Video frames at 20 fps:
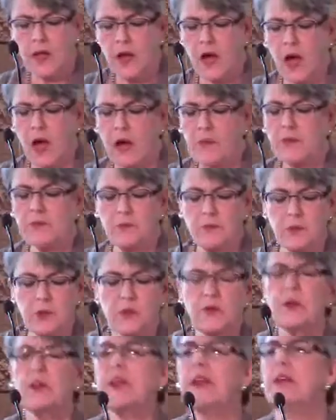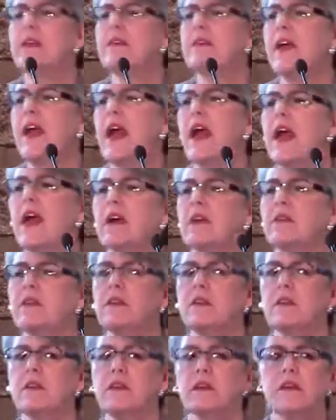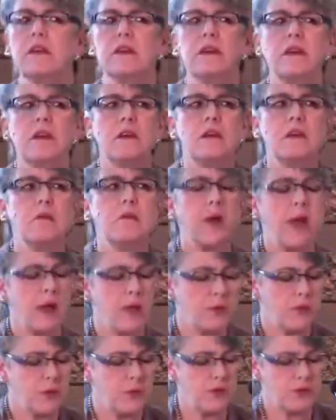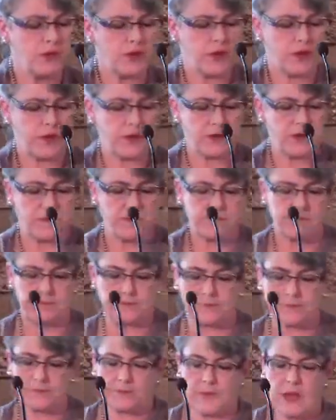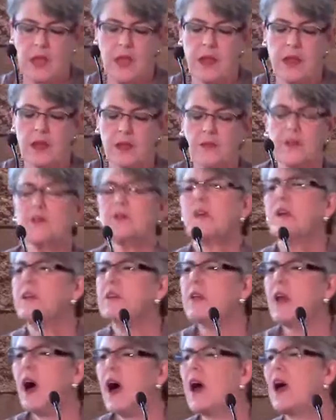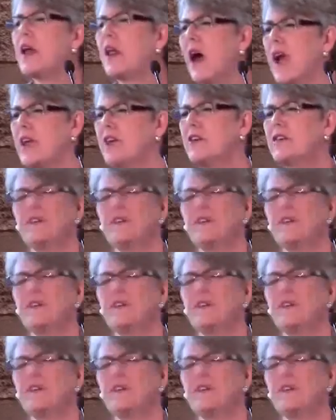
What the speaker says: I was brutally attacked by a bulldog. Now, there's a lot I could